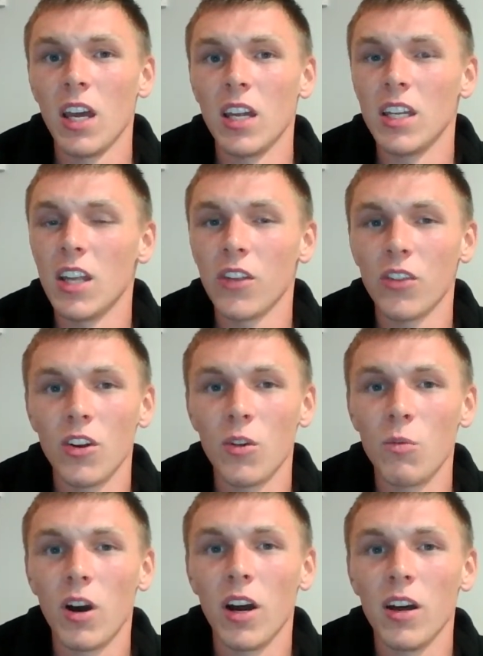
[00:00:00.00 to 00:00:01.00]
and he doesn't know
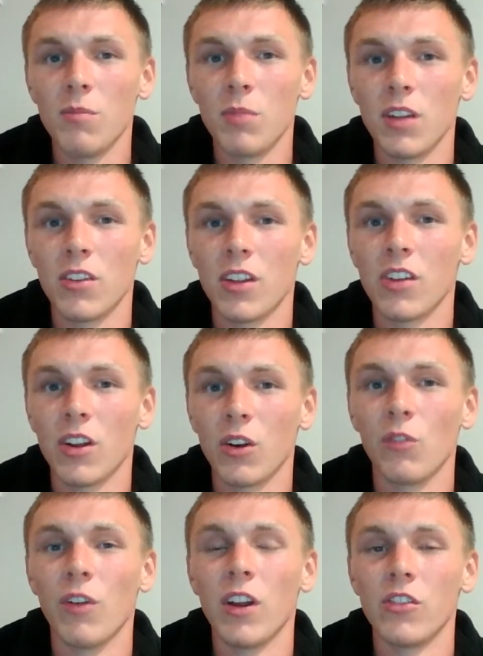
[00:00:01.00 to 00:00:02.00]
what, but he sets out a
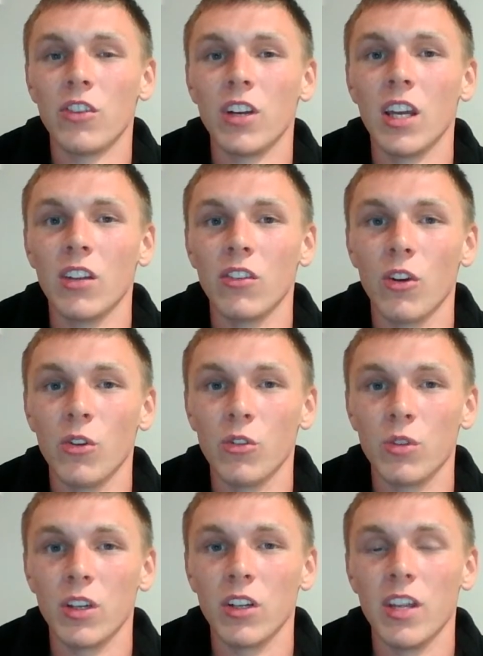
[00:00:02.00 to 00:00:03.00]
revenge streak against those
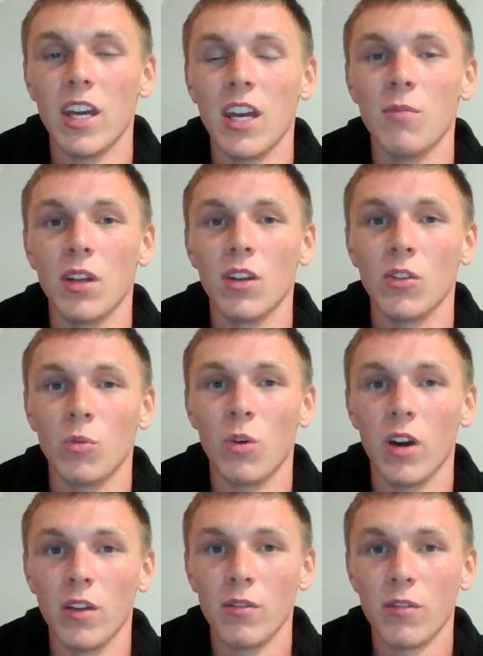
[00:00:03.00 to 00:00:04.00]
who killed him and his
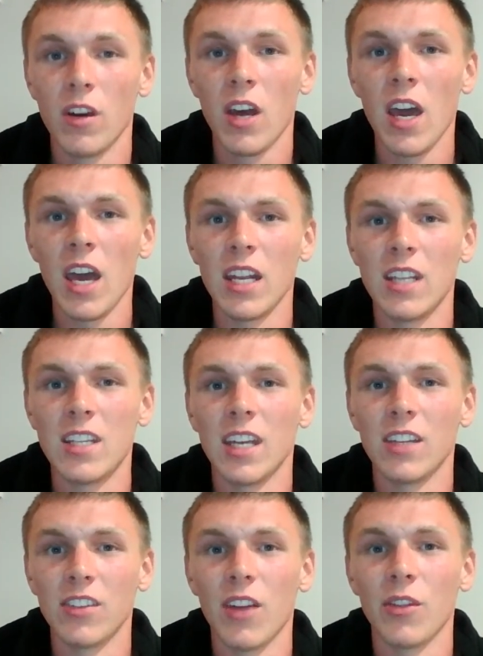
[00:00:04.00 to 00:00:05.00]
wife. And he
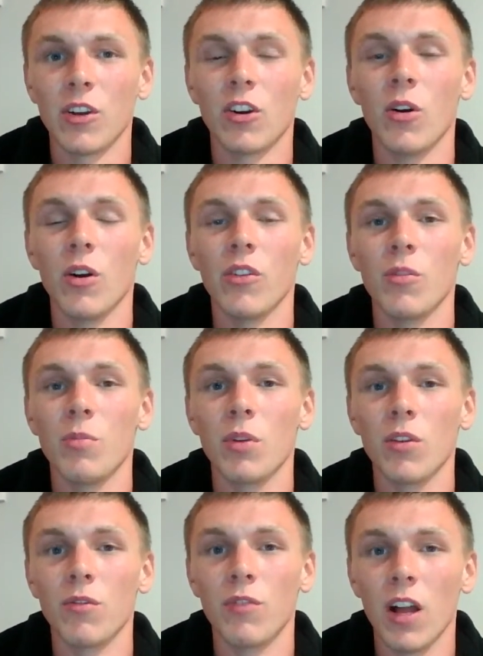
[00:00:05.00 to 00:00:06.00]
takes on the crow as the
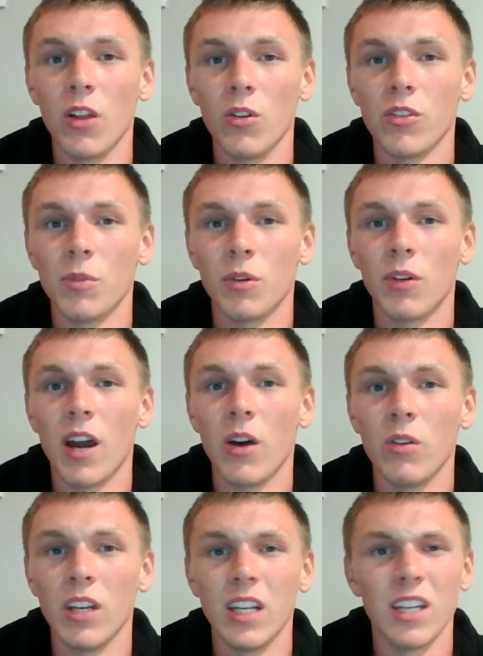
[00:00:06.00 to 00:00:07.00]
bird follows him
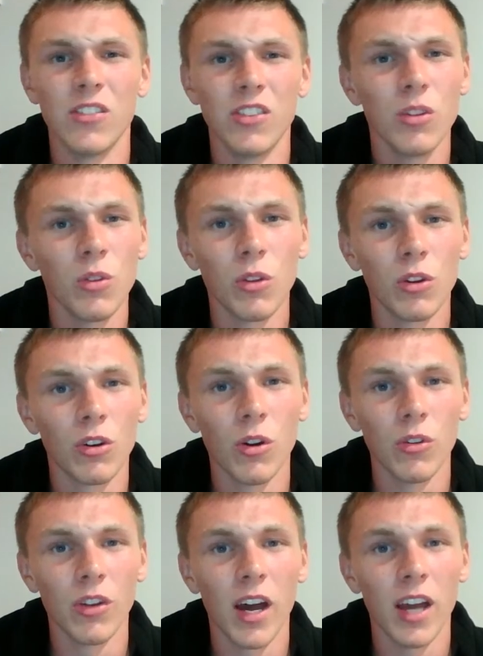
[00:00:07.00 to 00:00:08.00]
around, and he can see through the
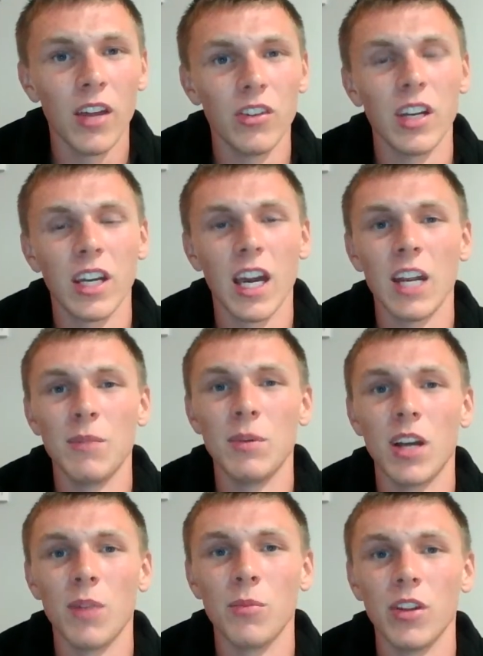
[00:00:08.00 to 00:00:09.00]
crow's eyes, and it kind of
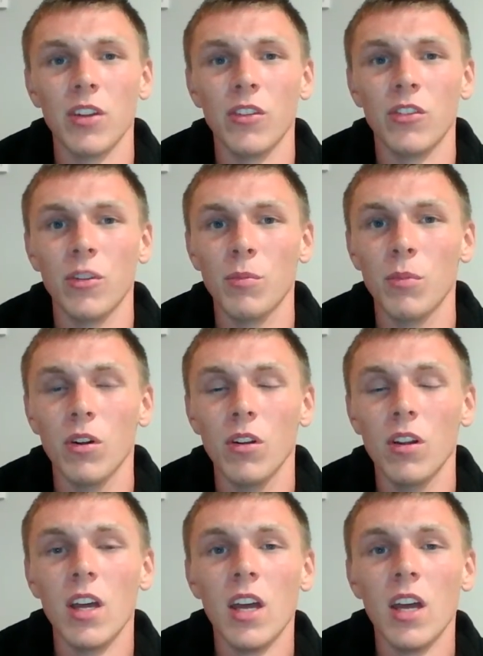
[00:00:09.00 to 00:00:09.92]
becomes his symbol.